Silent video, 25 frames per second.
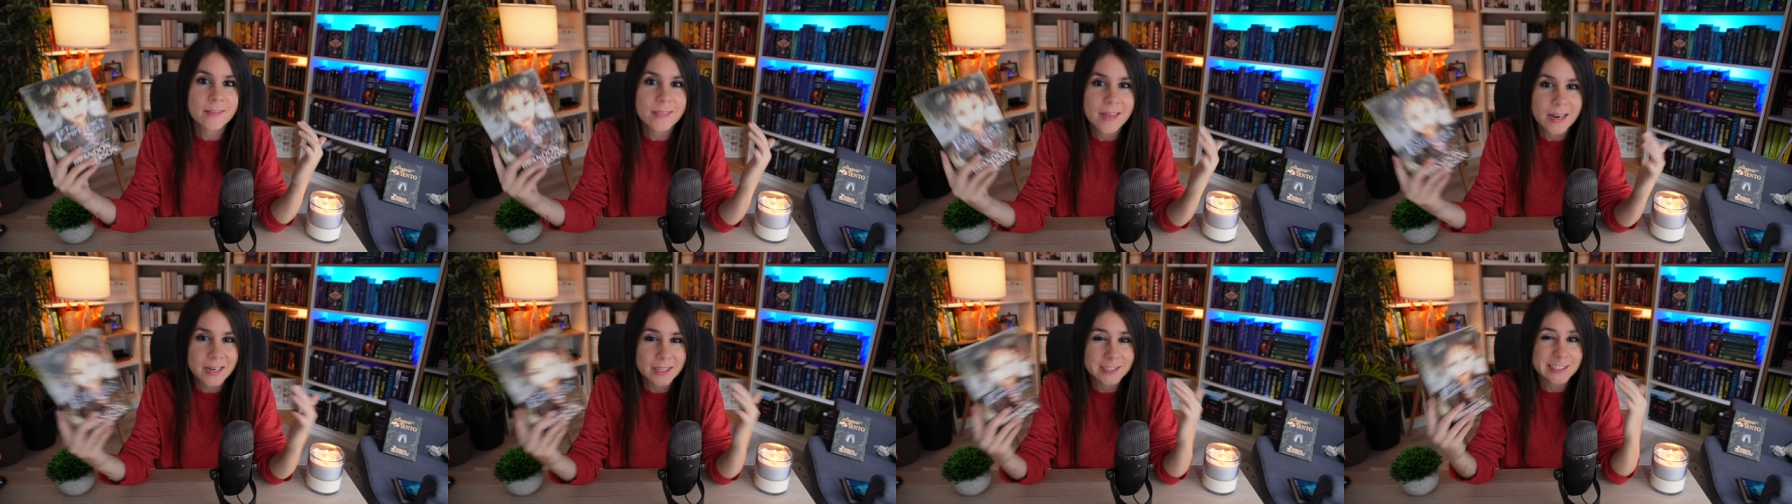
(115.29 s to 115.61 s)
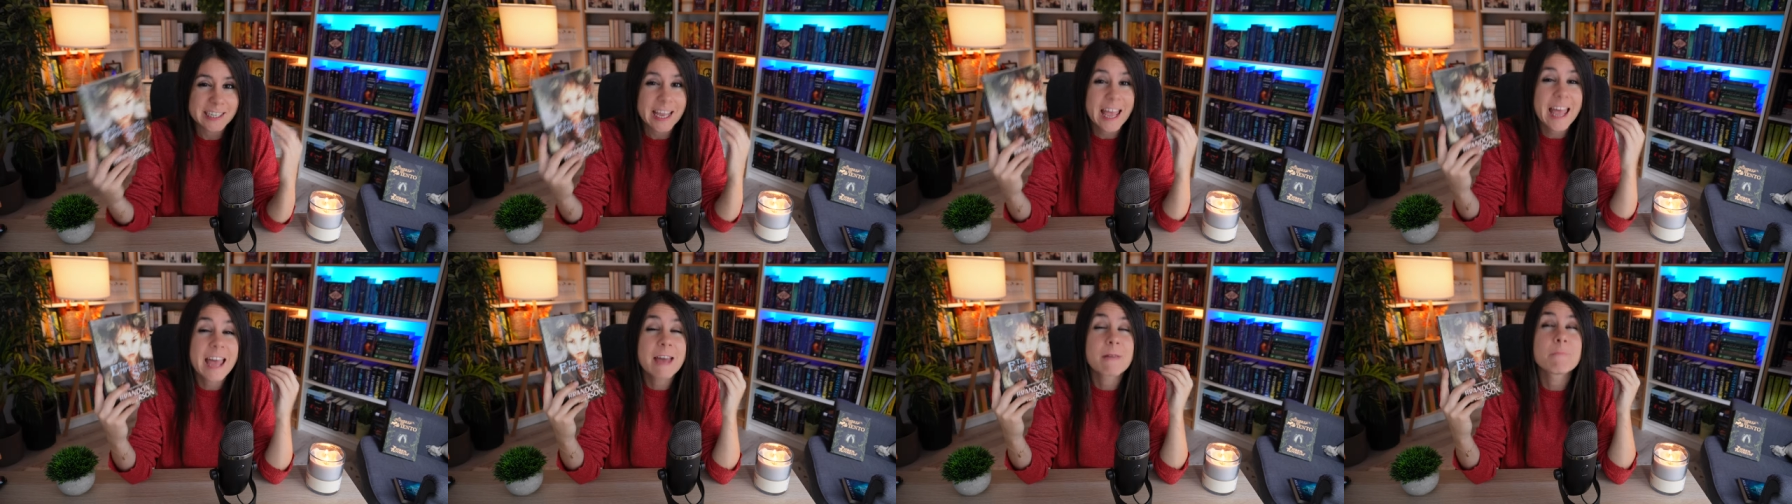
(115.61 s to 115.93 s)
that
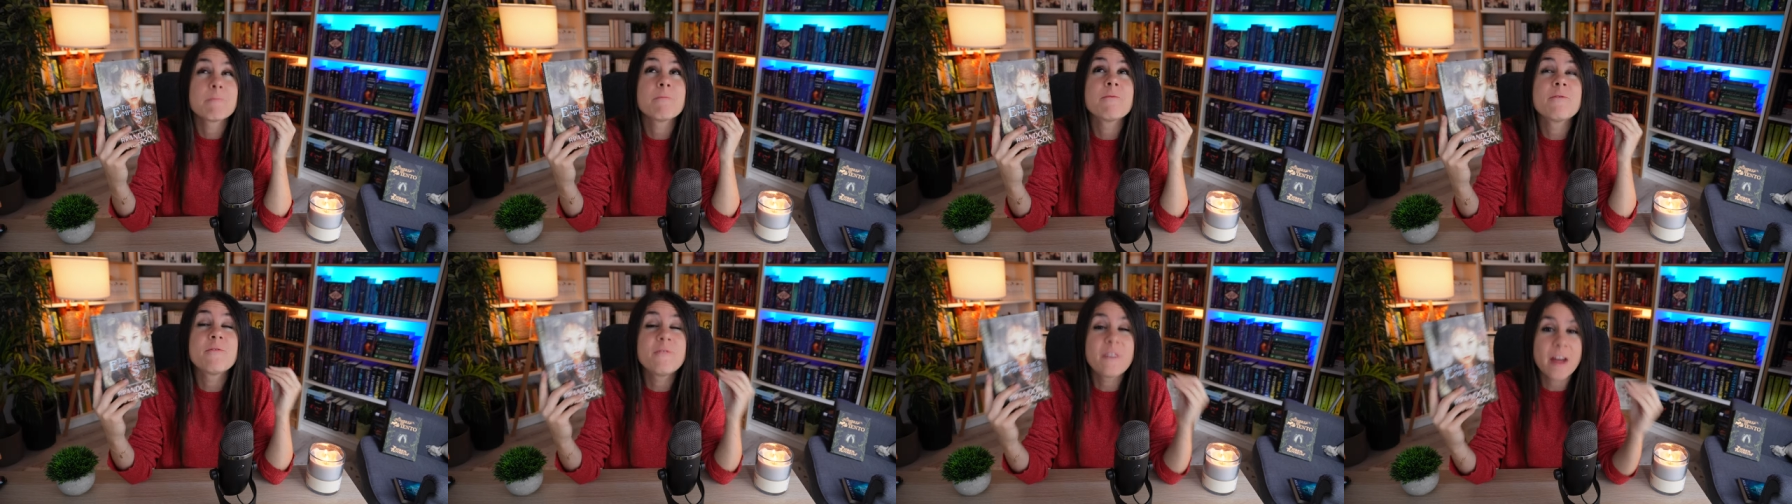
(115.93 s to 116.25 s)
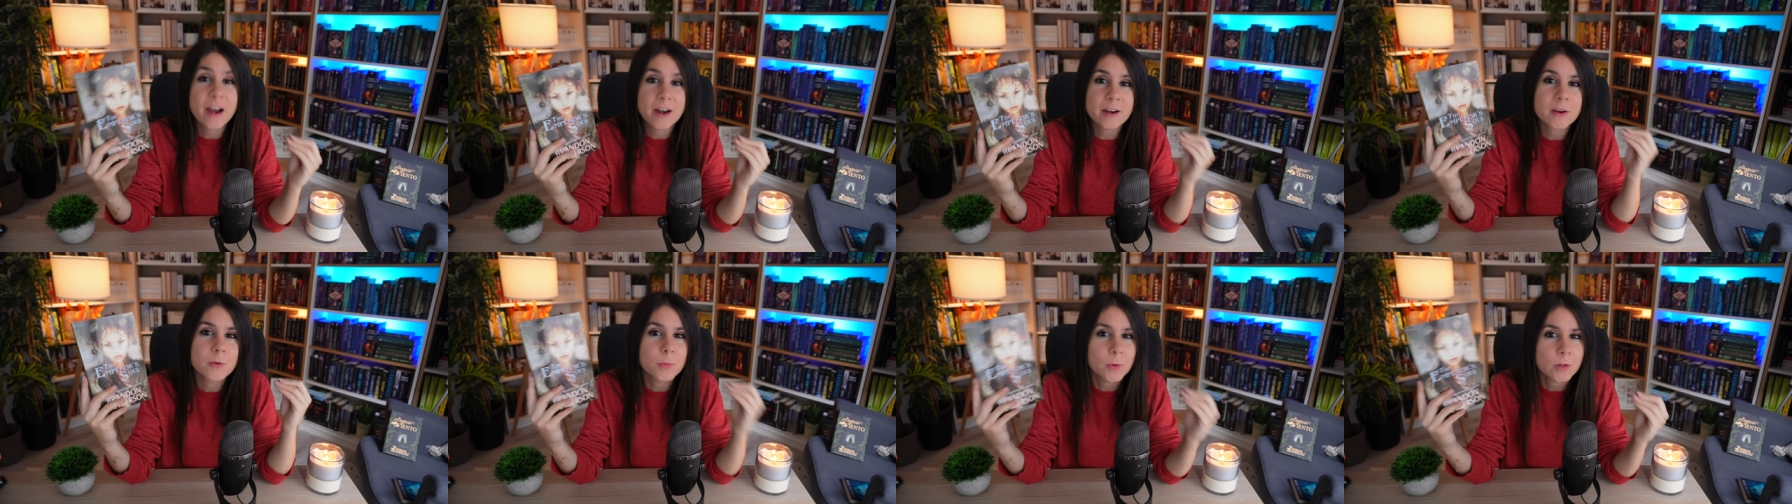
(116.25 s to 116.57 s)
it's
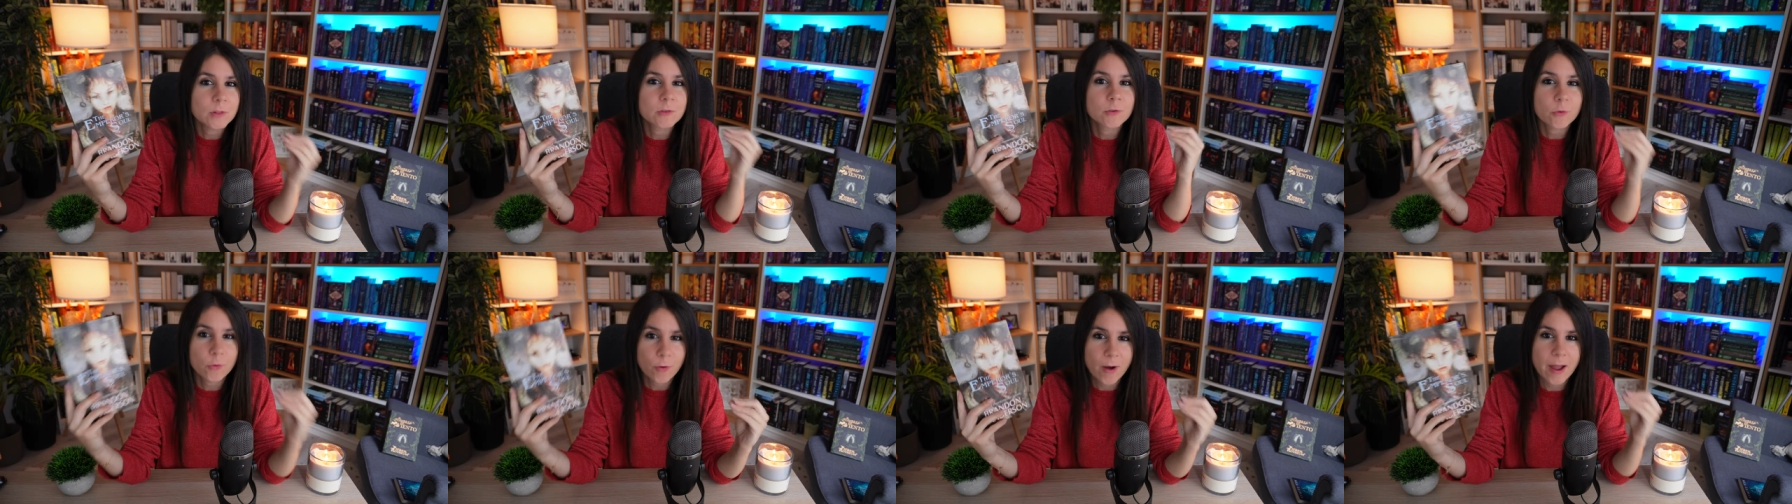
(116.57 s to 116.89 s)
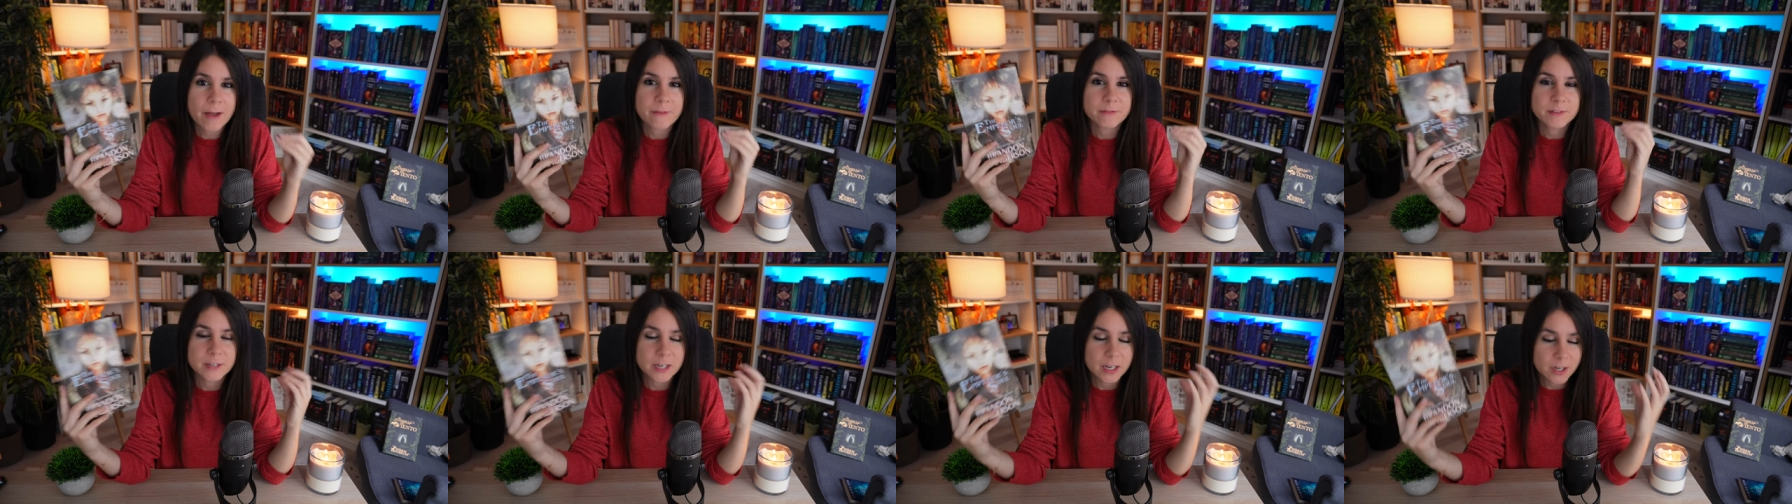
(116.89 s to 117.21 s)
very well
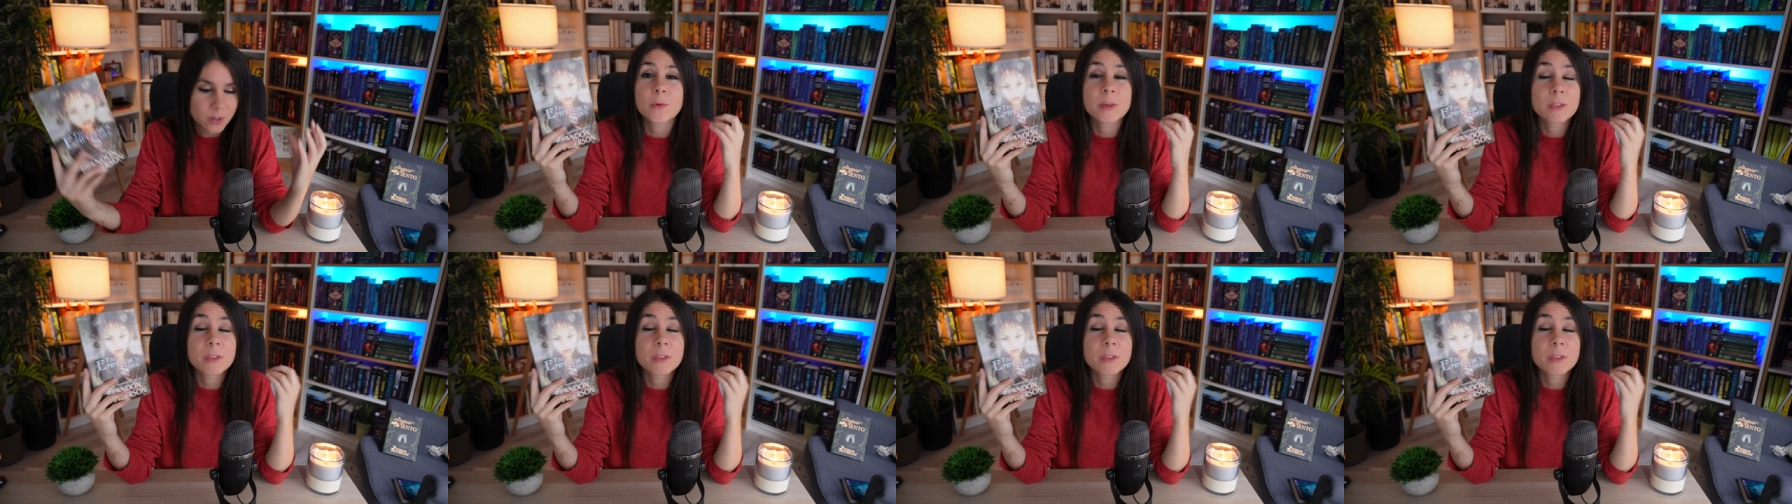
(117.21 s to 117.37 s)
crafted,